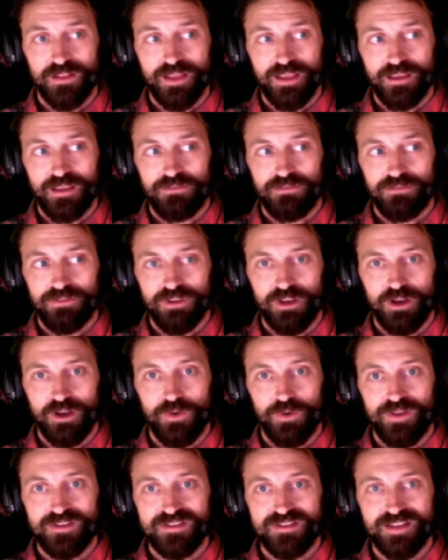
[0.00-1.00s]
like you
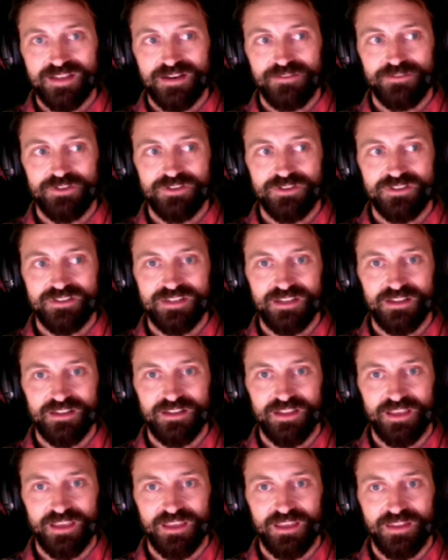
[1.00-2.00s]
know instead of just
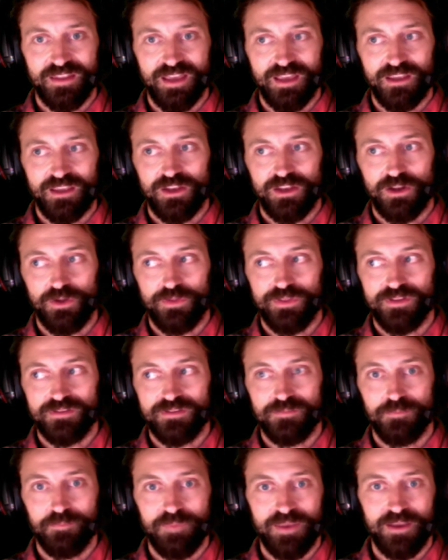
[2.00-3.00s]
dealing in like you know these
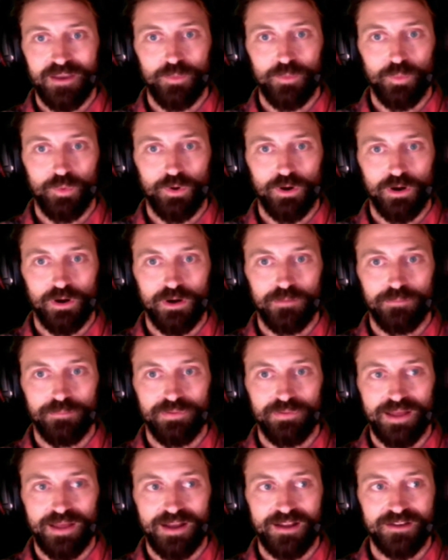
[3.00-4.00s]
big word
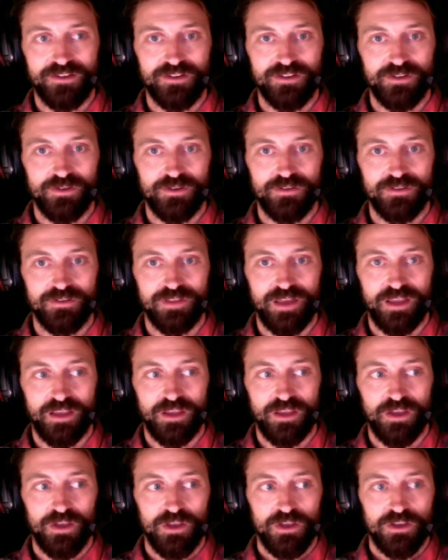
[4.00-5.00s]
platitudes like
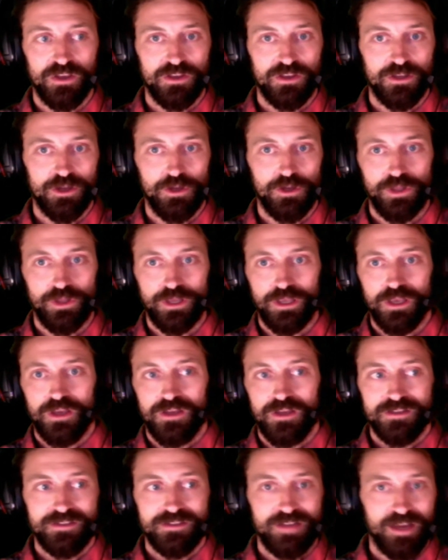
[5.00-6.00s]
you know like
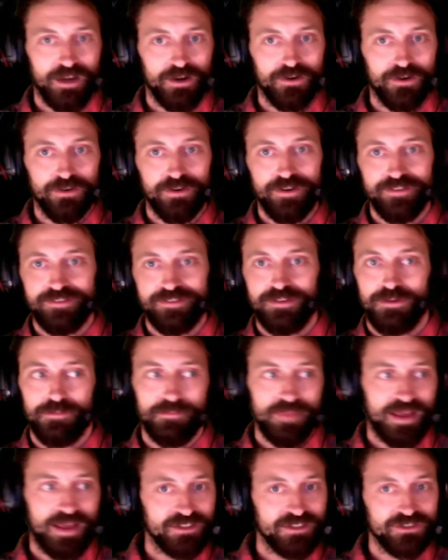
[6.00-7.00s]
terrorism,
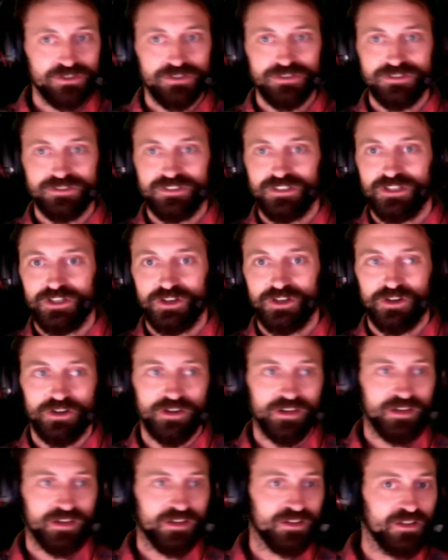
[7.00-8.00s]
national
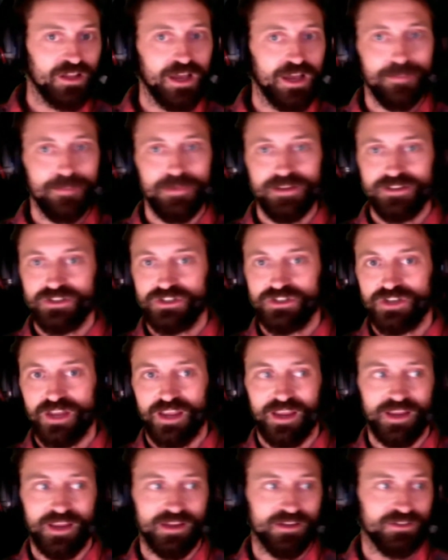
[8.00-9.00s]
security, climate
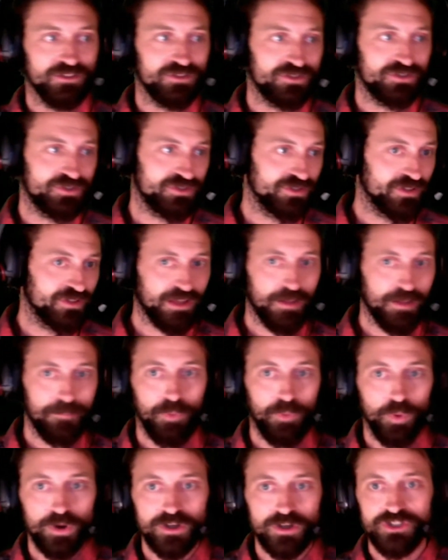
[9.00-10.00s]
change, like
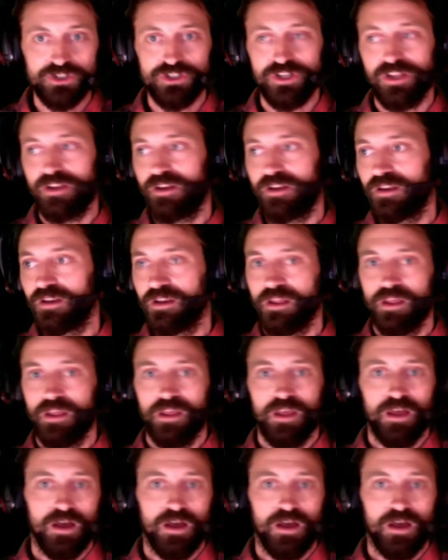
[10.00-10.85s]
abortion,